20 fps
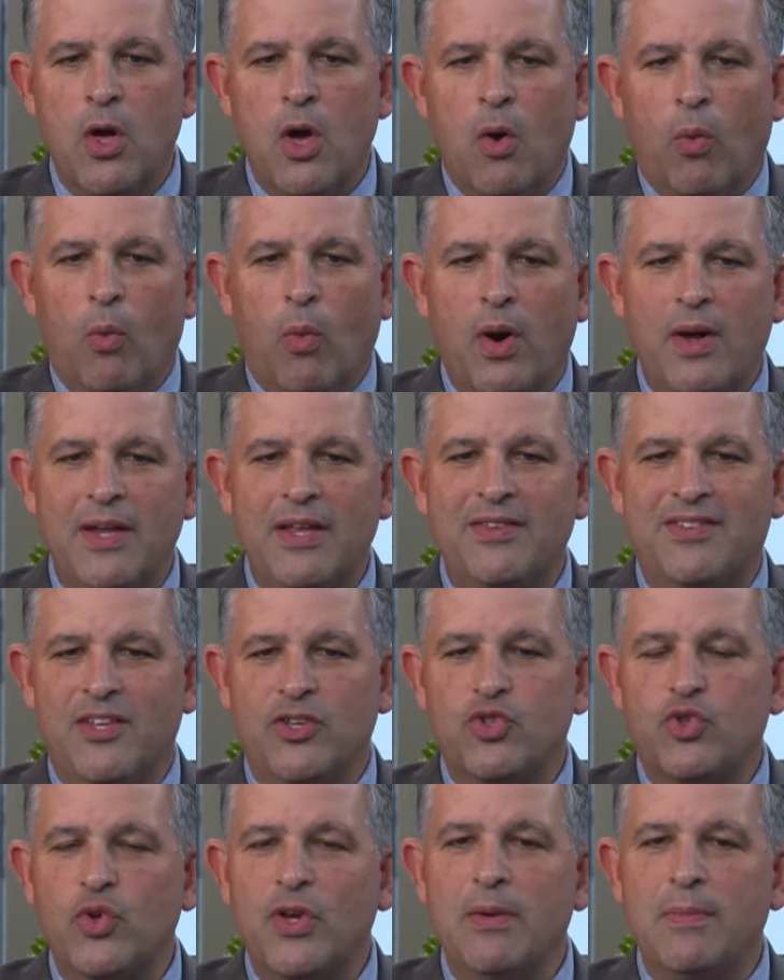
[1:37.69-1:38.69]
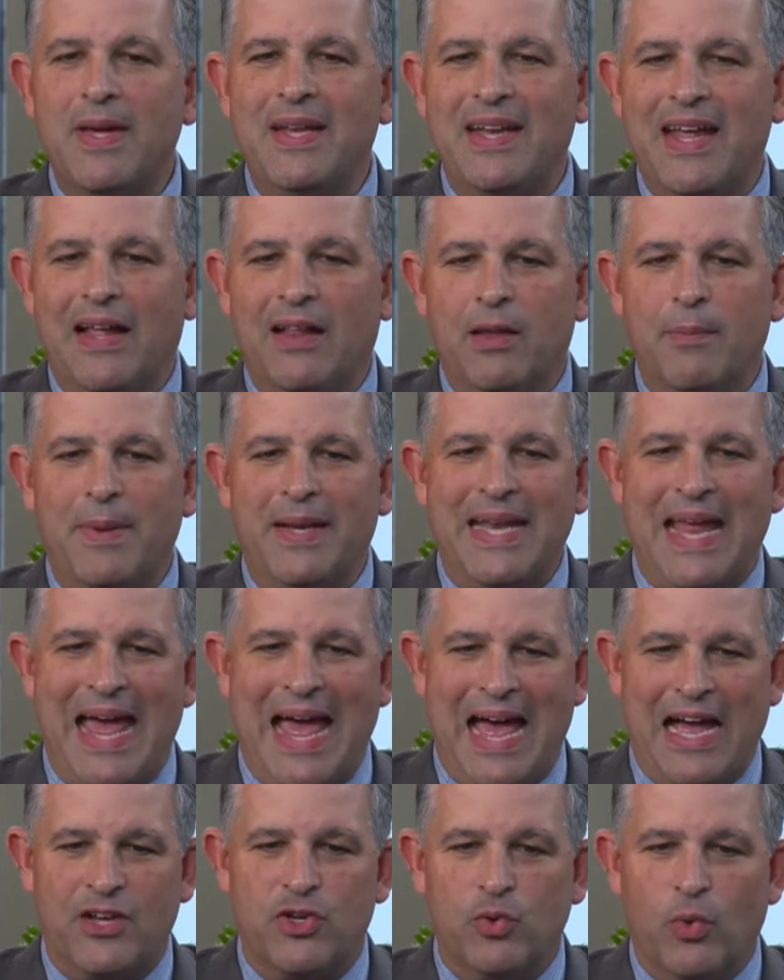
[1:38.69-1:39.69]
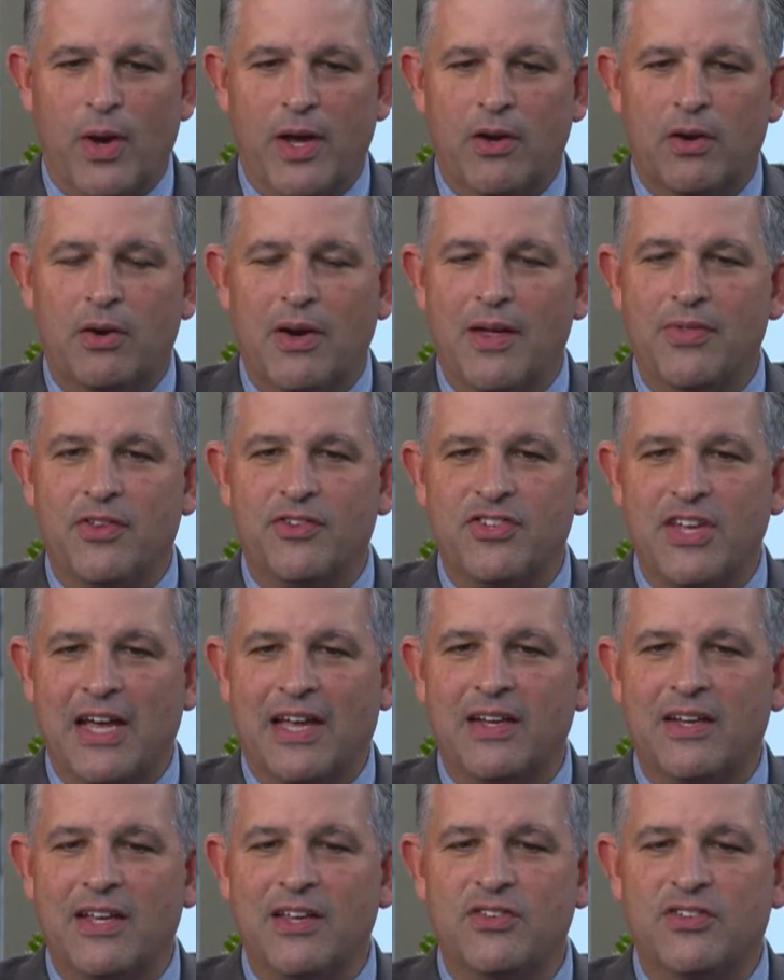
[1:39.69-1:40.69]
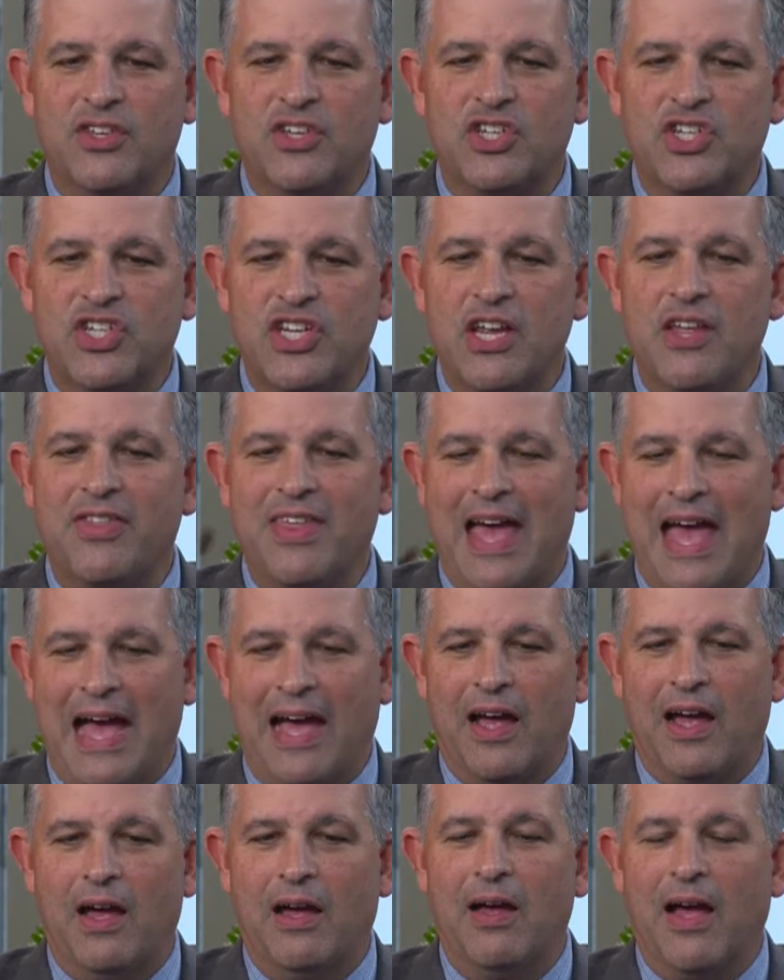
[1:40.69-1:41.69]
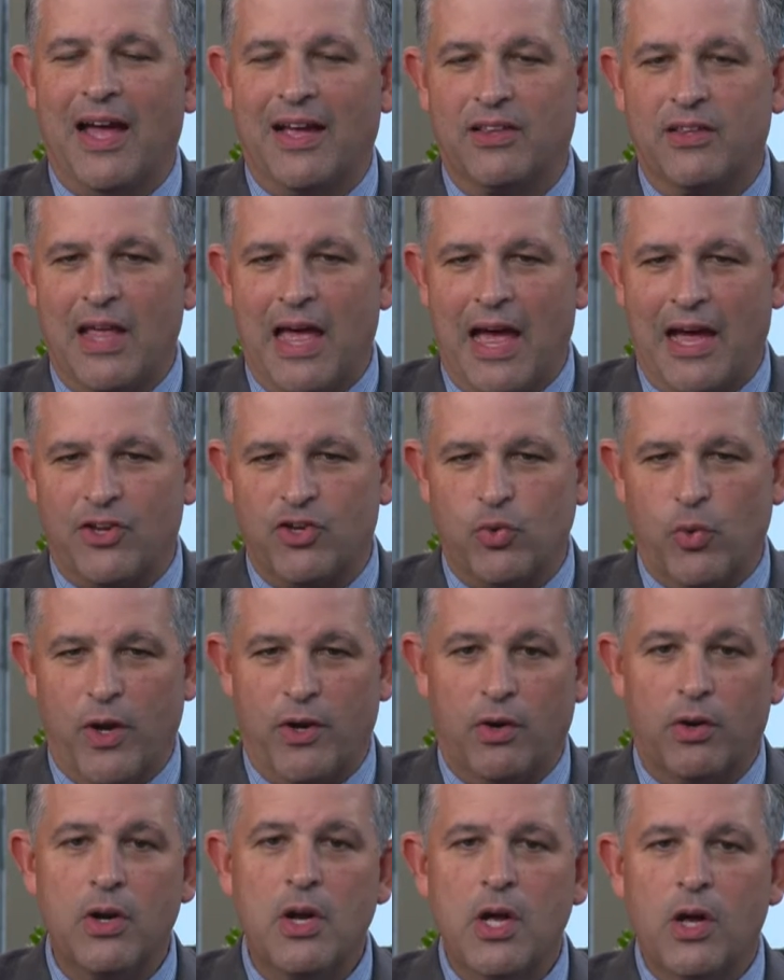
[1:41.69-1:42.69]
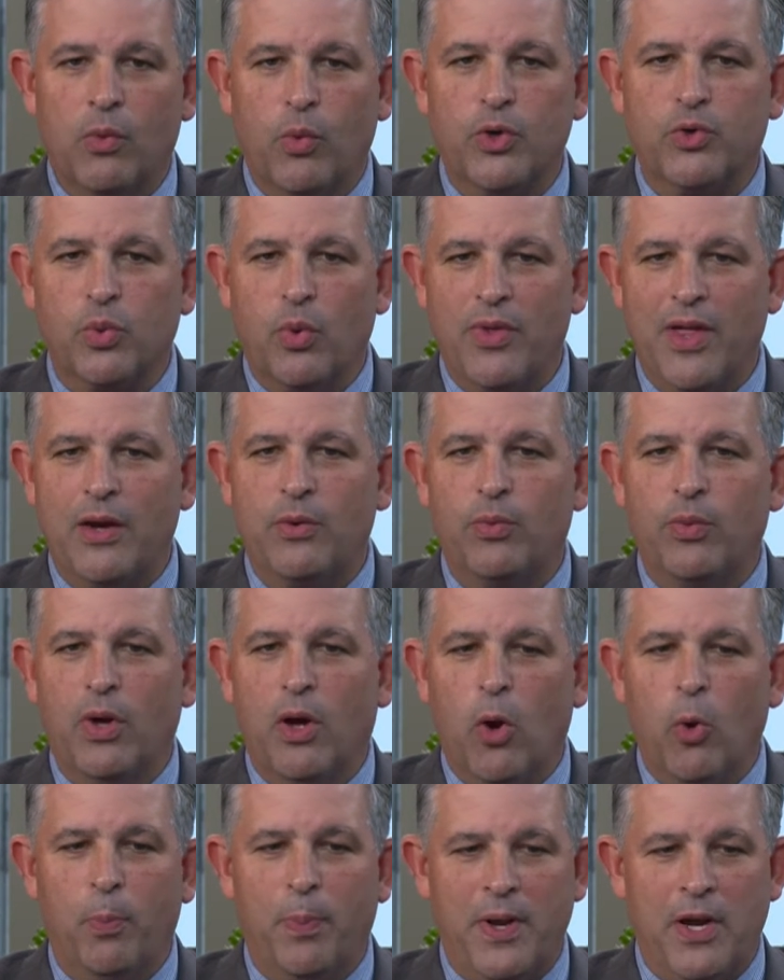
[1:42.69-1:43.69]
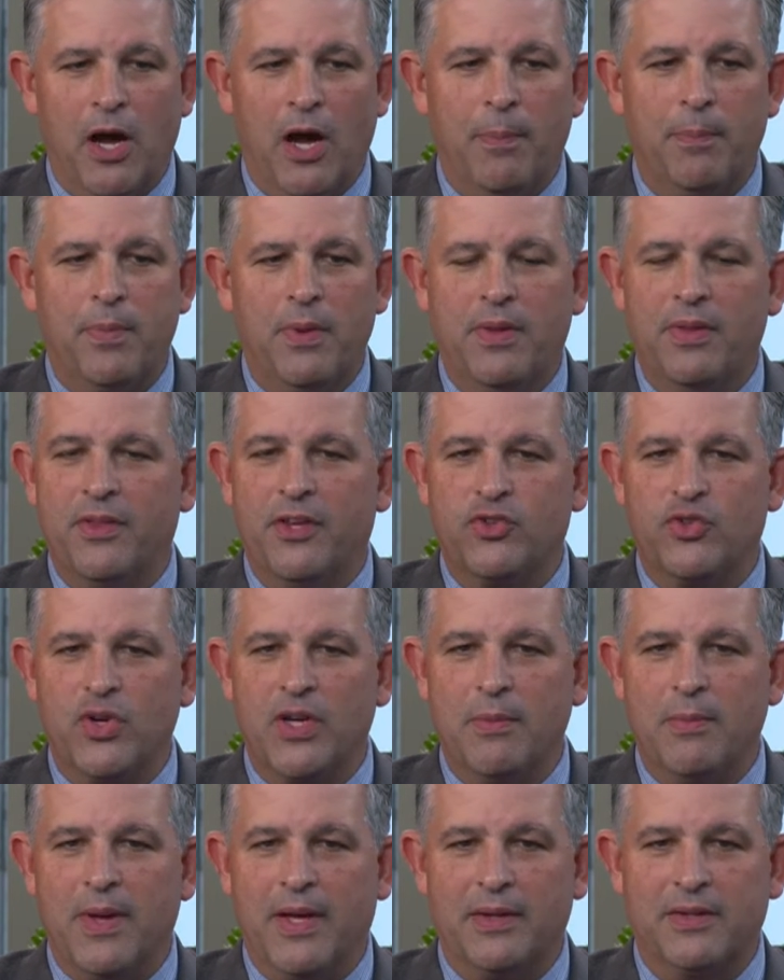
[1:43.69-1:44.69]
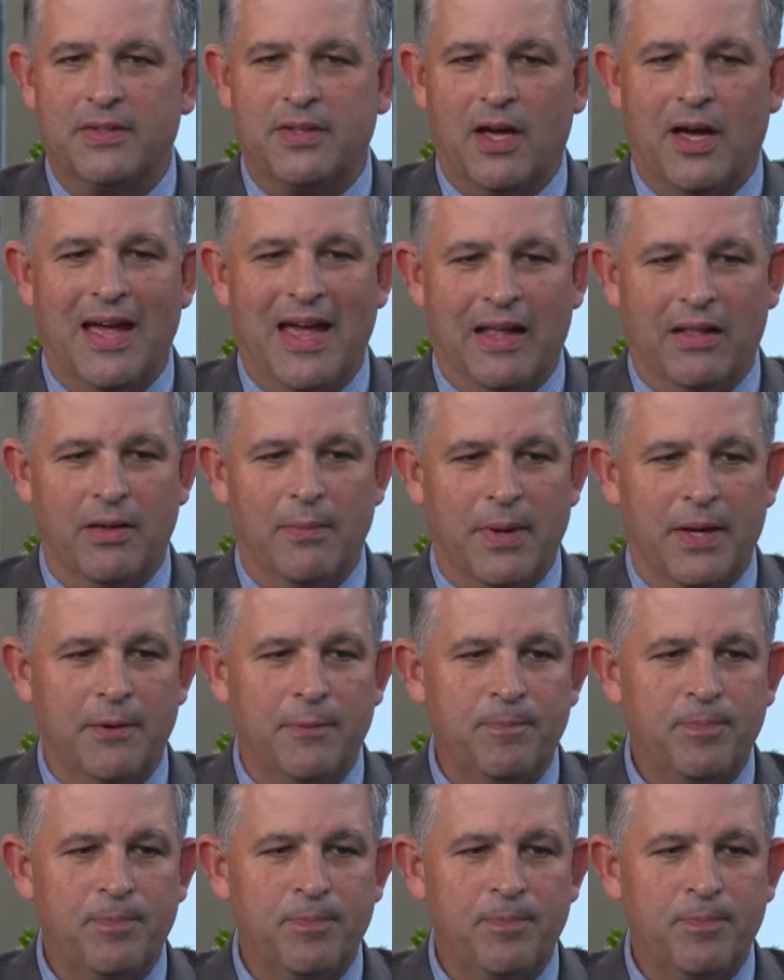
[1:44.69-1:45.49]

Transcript: One is the treatment element actuator, and the second is the sheath actuator, which will then open up the treatment element.